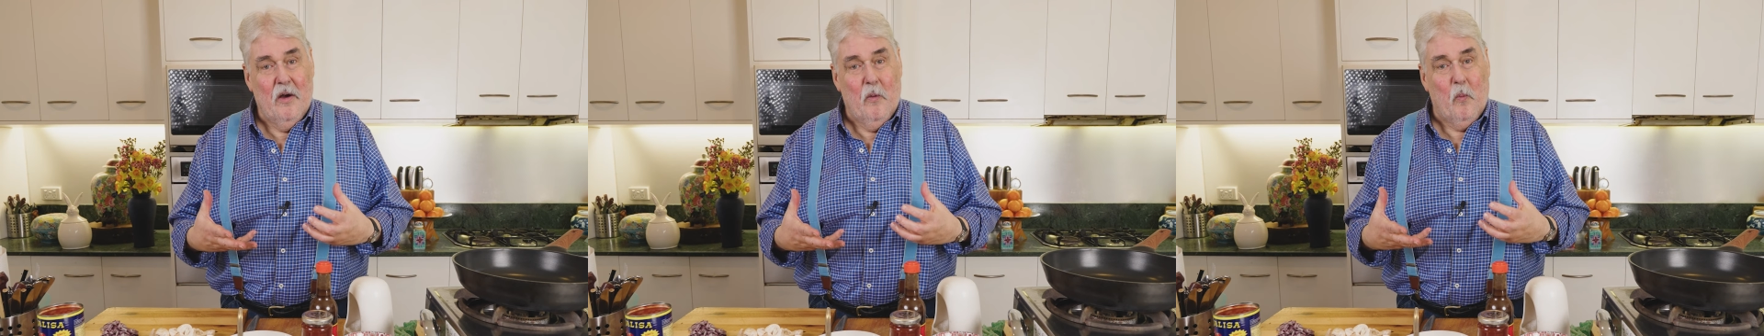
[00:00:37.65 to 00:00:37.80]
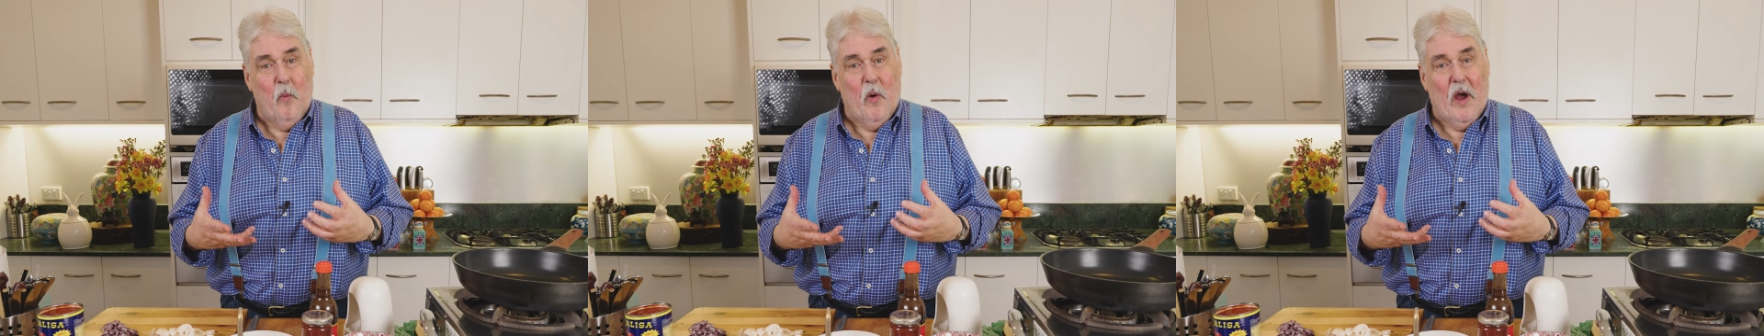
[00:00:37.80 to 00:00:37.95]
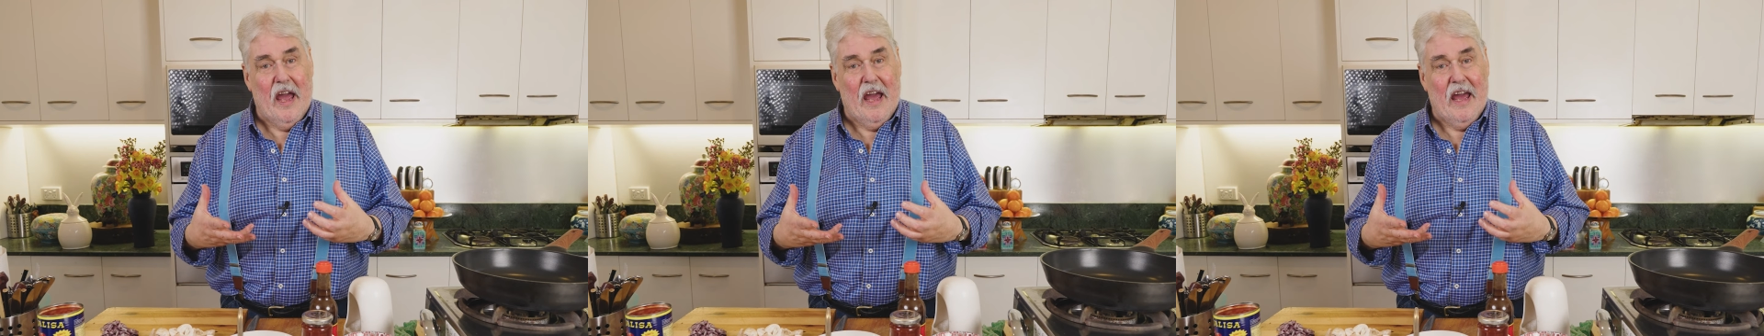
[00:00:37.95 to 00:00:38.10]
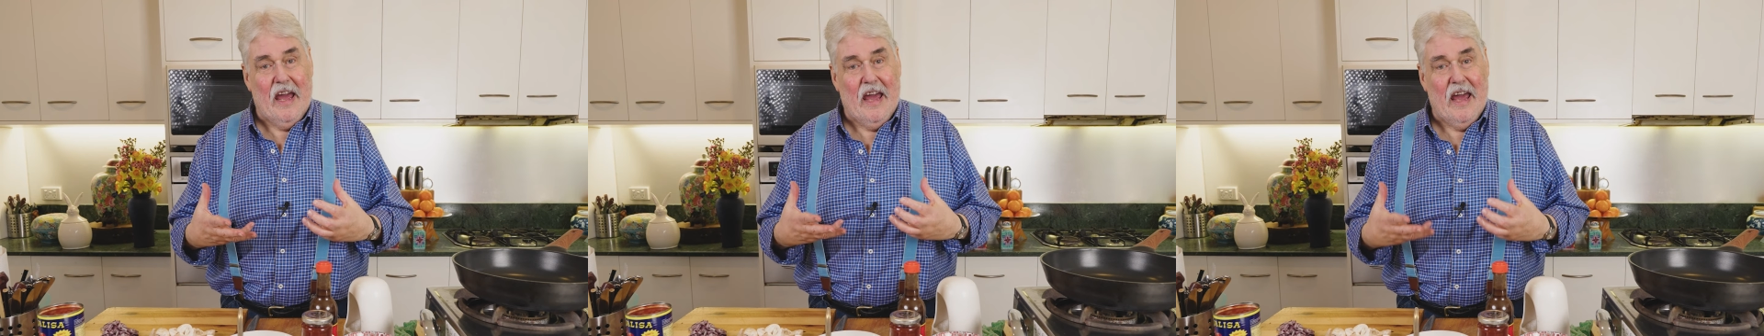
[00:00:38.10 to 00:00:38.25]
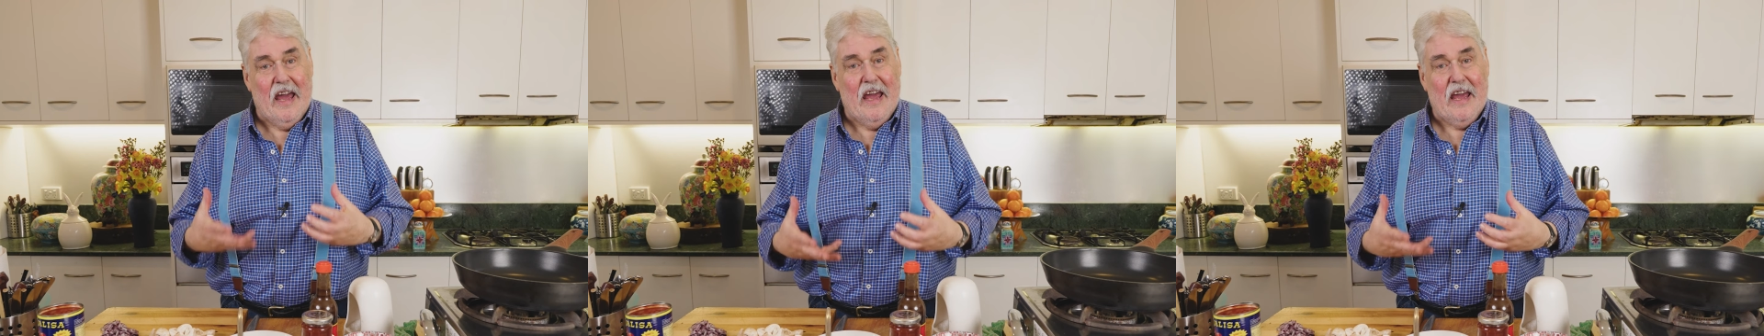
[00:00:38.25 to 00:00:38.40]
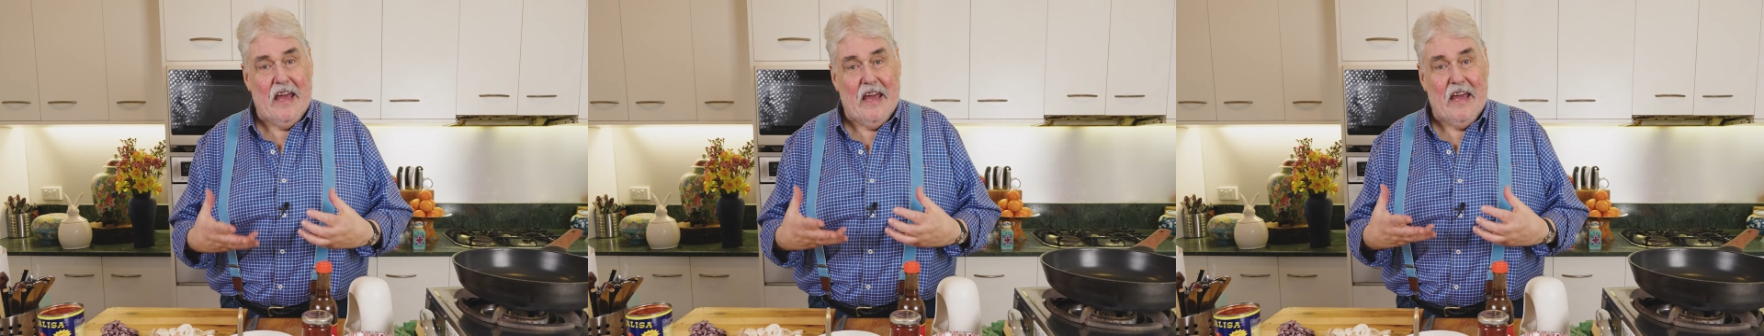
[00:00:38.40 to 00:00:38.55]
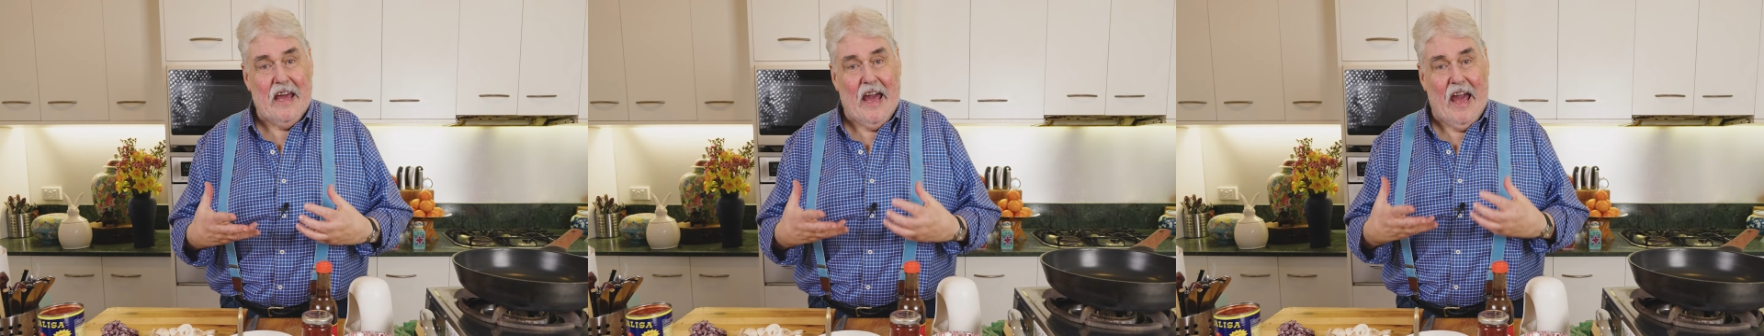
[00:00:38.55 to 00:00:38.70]
where
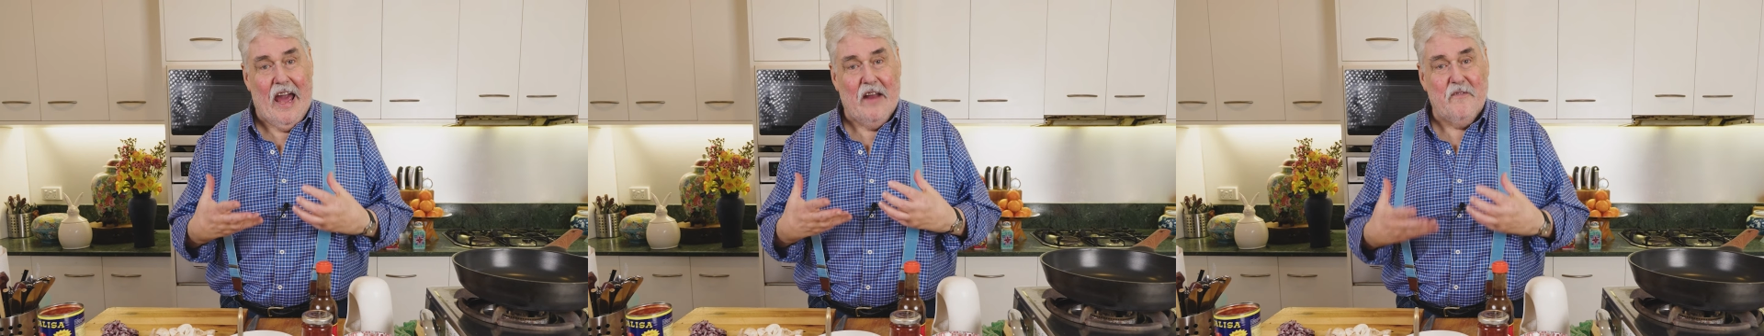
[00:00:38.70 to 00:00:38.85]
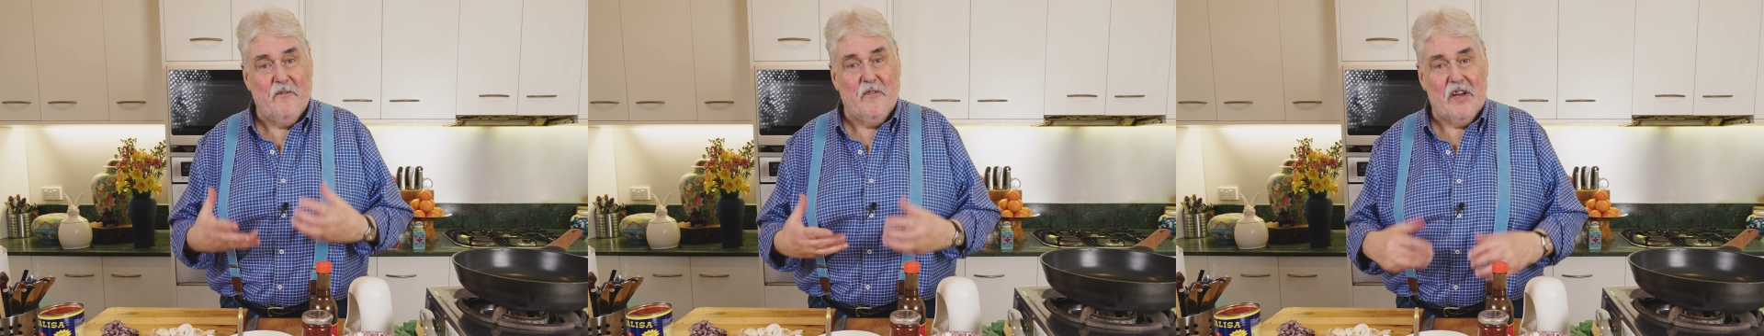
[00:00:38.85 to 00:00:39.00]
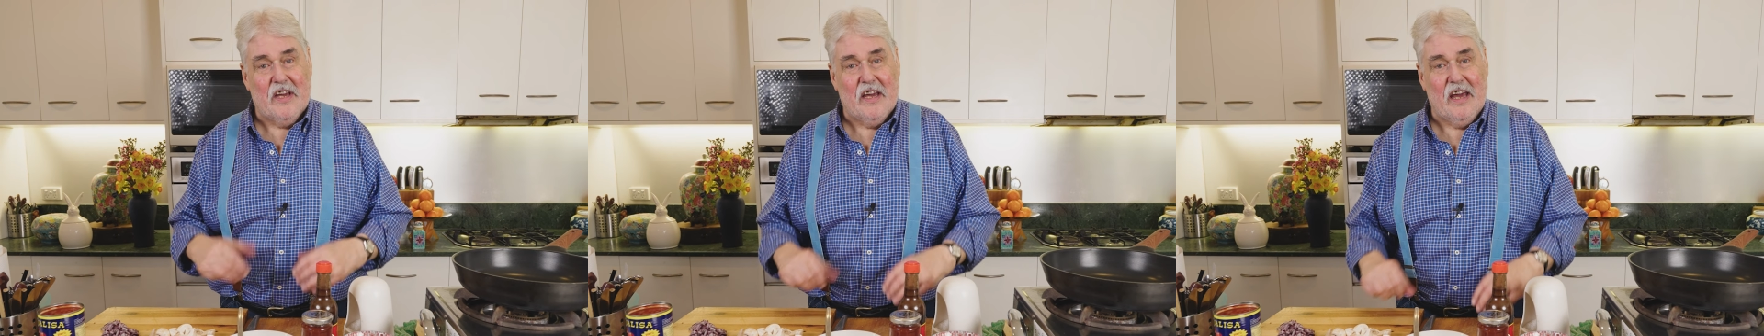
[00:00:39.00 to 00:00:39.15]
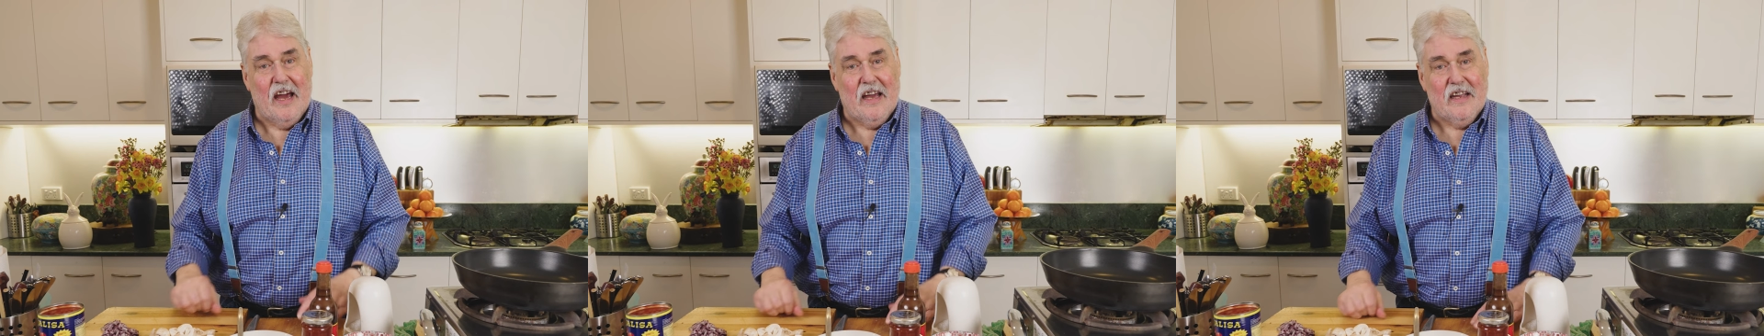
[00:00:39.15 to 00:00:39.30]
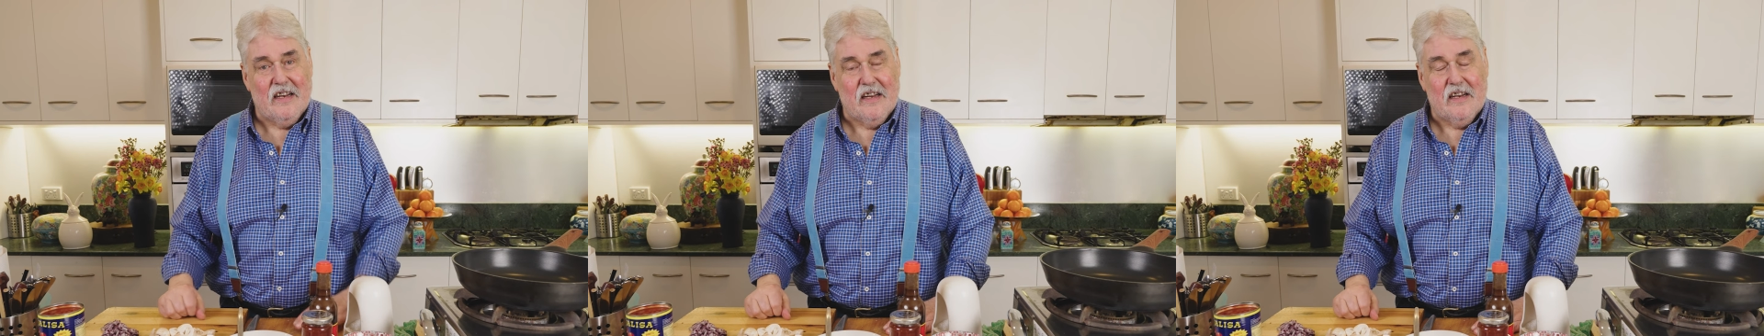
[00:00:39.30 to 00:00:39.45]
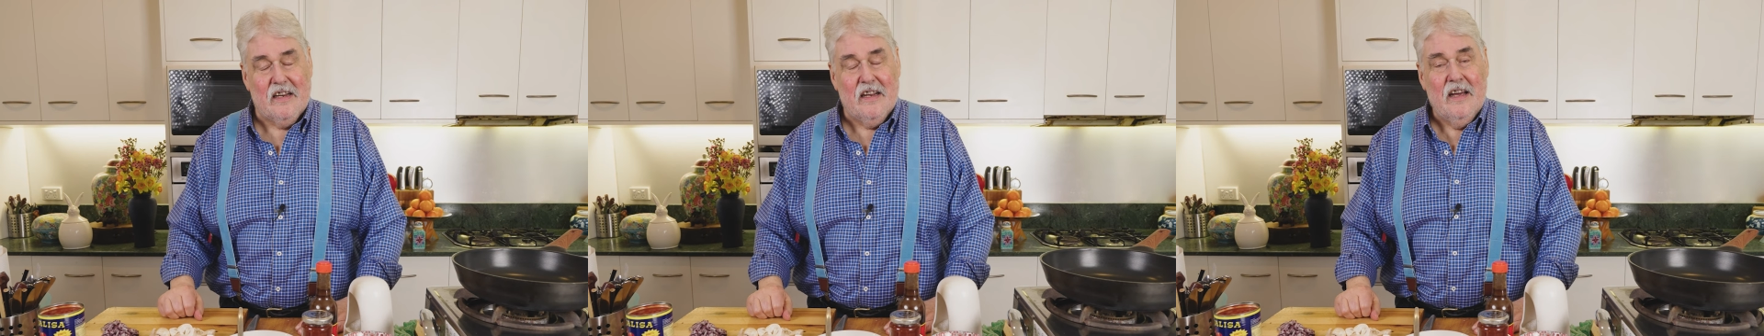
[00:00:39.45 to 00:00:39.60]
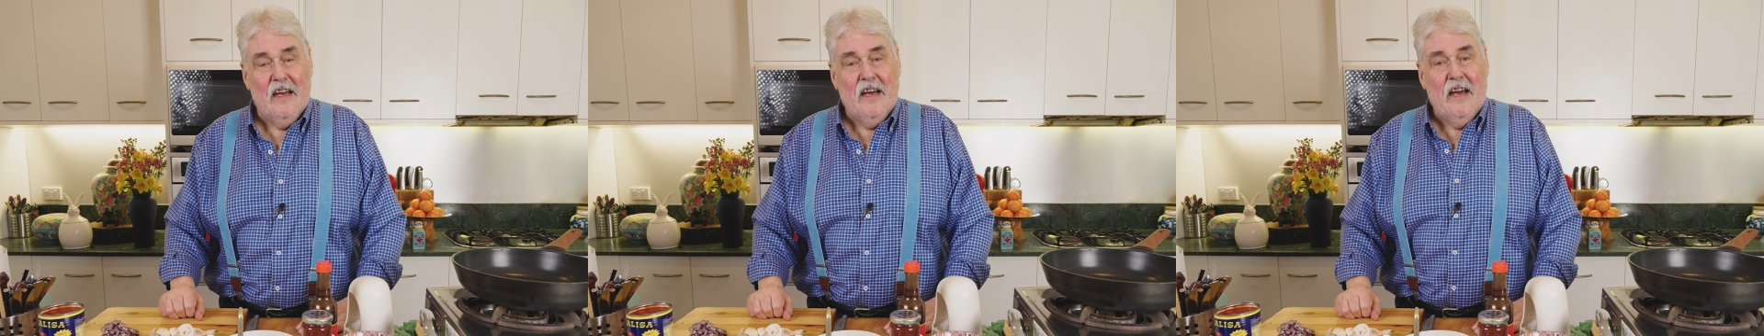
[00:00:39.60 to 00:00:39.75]
he
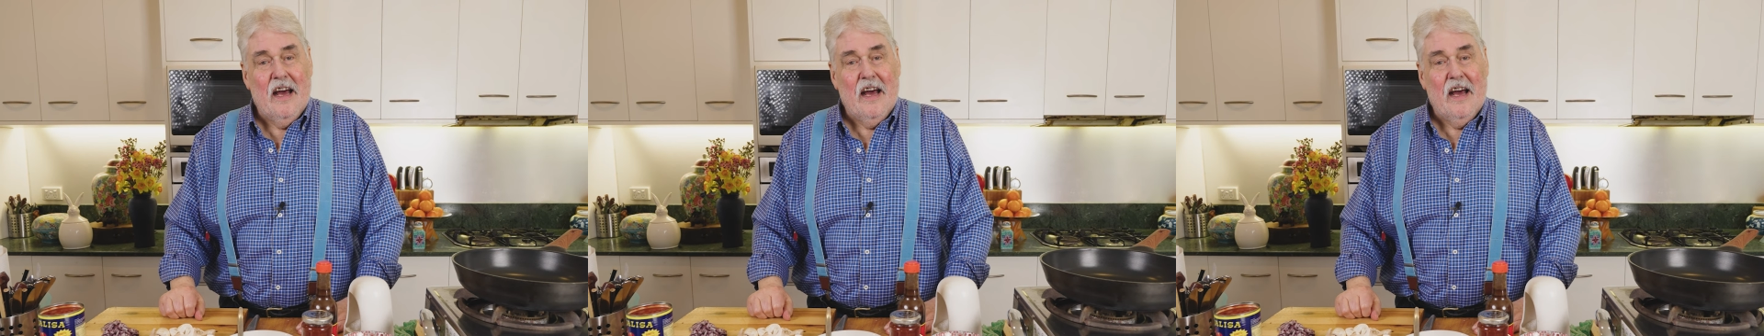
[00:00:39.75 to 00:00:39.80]
advocated